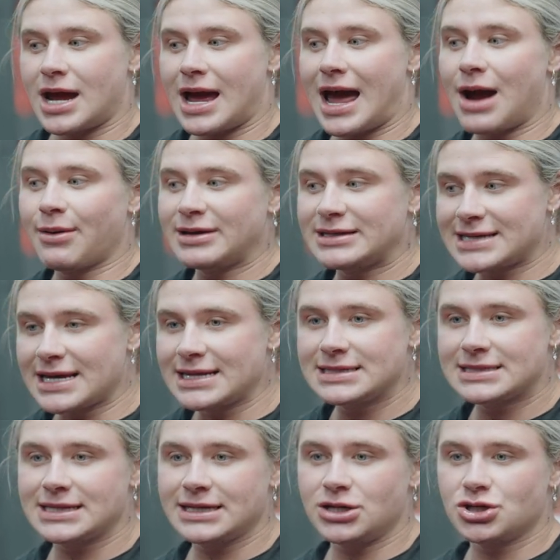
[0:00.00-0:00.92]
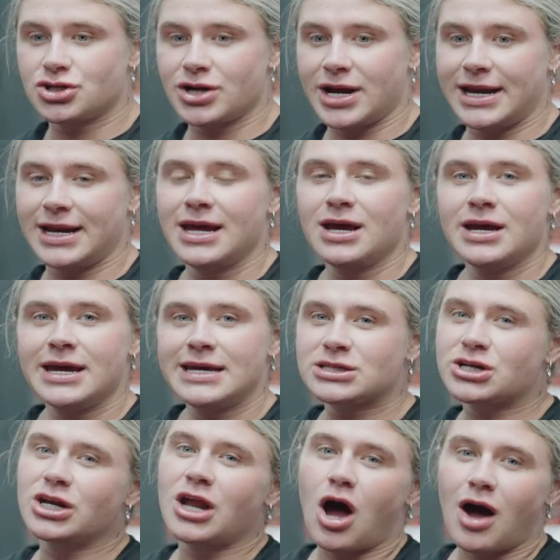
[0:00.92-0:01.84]
how intensely you train
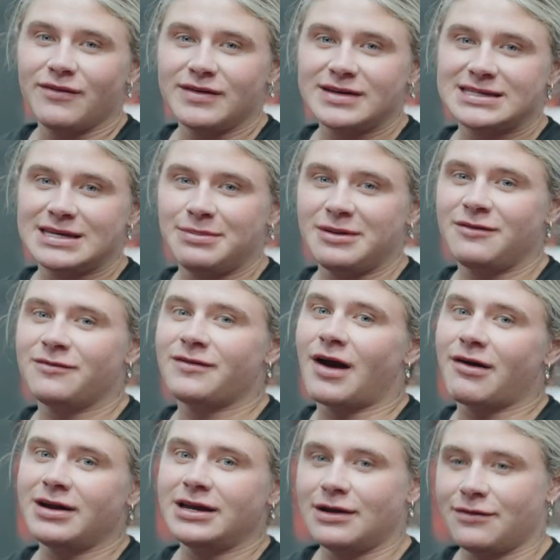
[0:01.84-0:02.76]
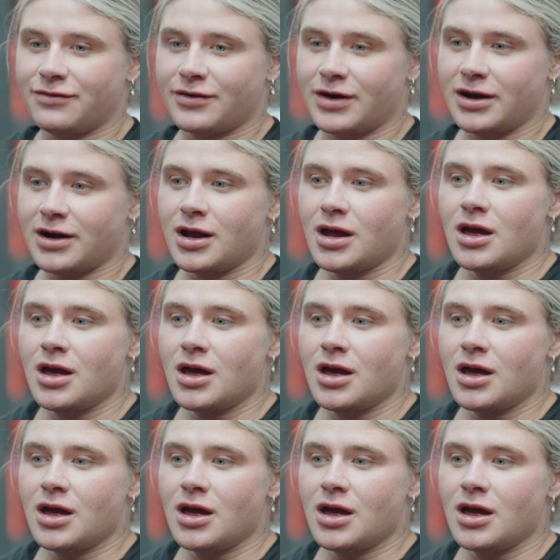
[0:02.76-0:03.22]
is going to obviously be very different.